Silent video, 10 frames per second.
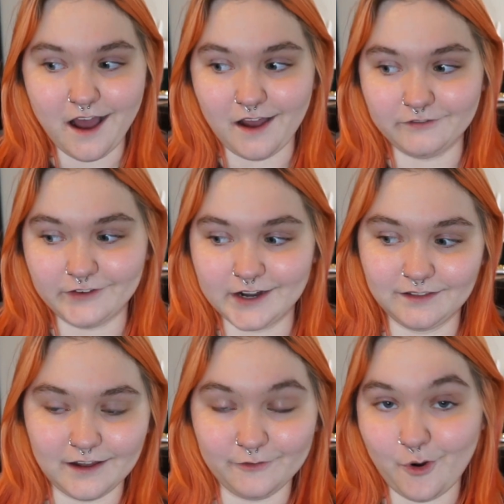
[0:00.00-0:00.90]
I've read a
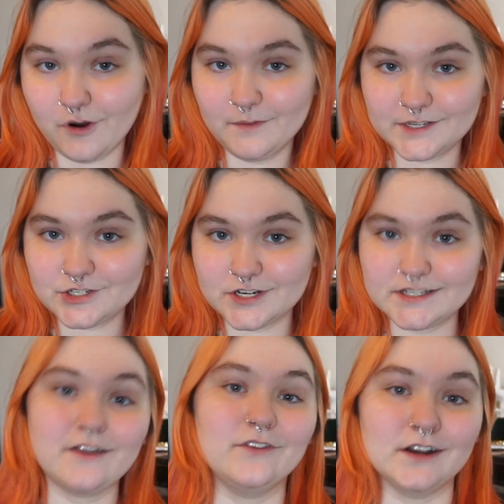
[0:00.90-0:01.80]
lot of horror mysteries.
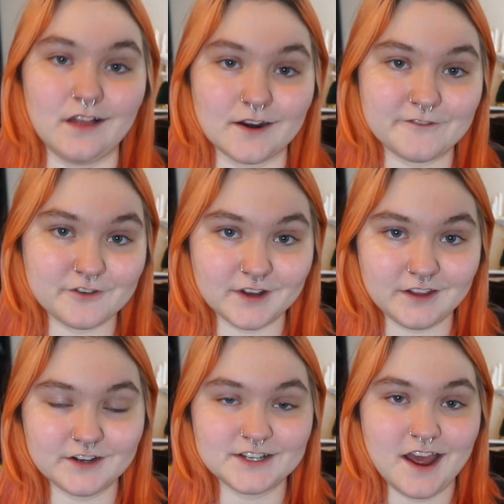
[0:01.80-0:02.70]
I've read a lot of
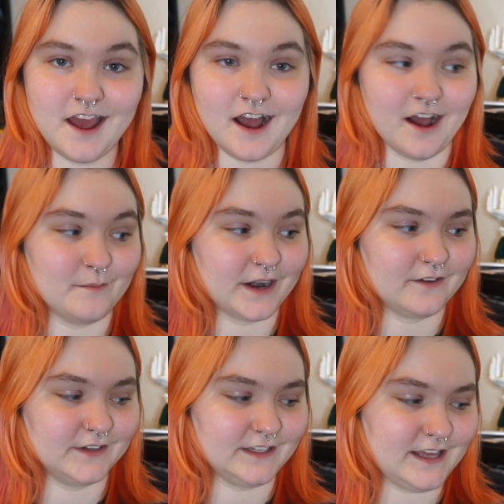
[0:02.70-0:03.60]
thrillers, um, but I
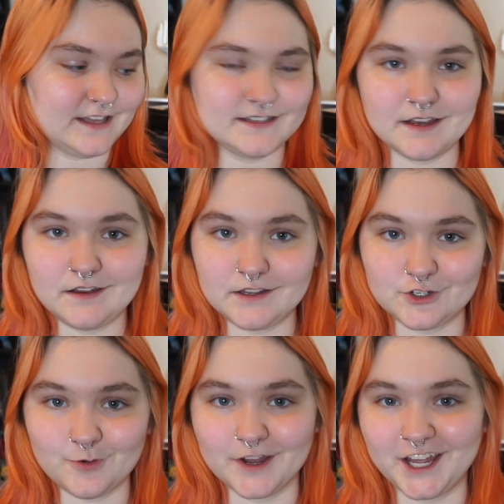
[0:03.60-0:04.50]
really did
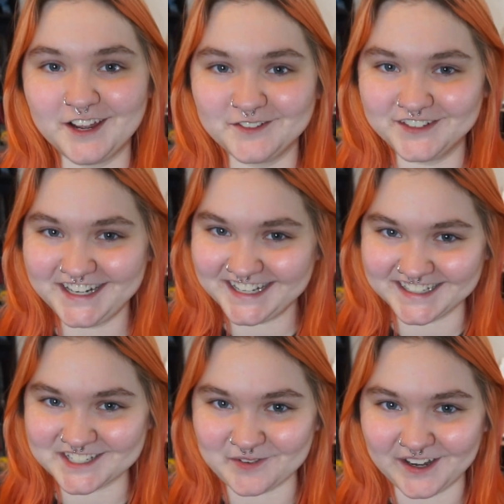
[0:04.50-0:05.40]
enjoy reading
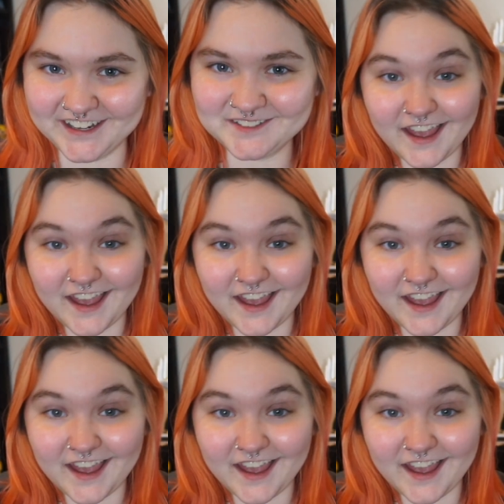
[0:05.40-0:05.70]
this one.